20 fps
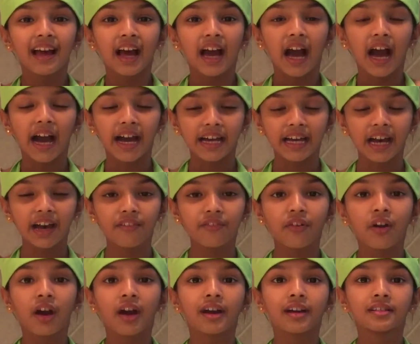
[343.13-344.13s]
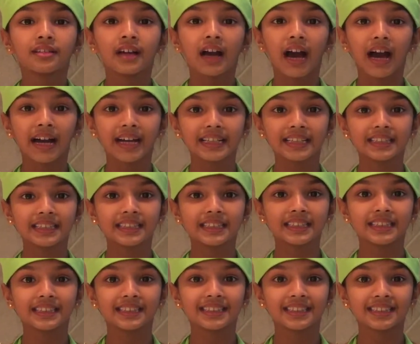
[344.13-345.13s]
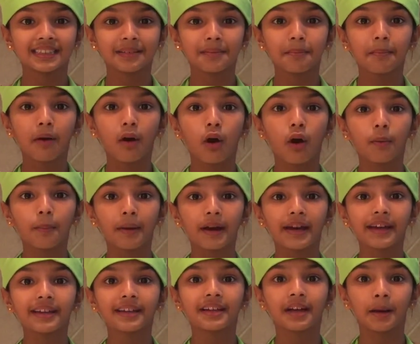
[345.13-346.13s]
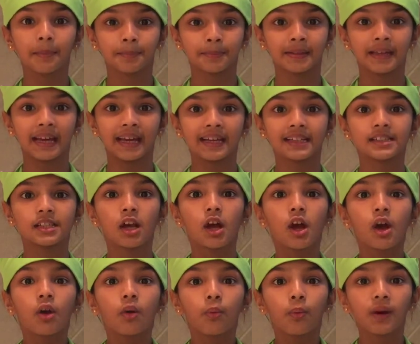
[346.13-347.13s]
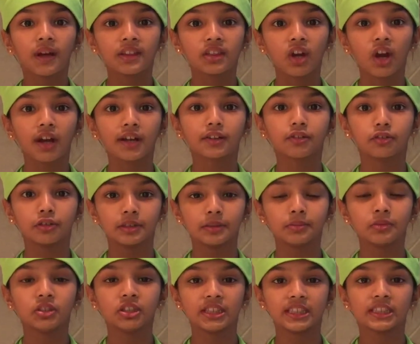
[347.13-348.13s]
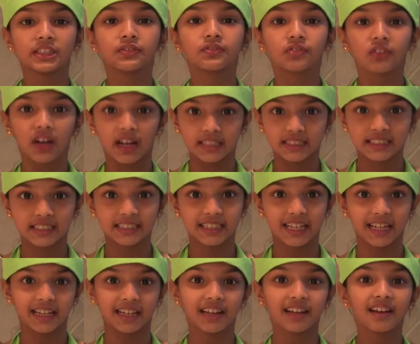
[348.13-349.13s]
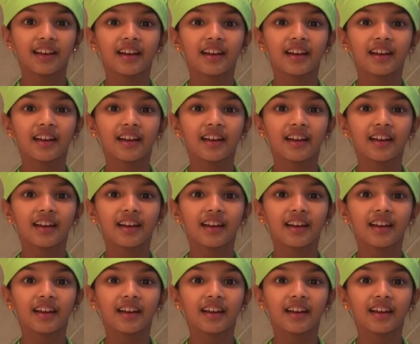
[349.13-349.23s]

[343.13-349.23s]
I have iced all my cupcakes with our cream cheese frosting.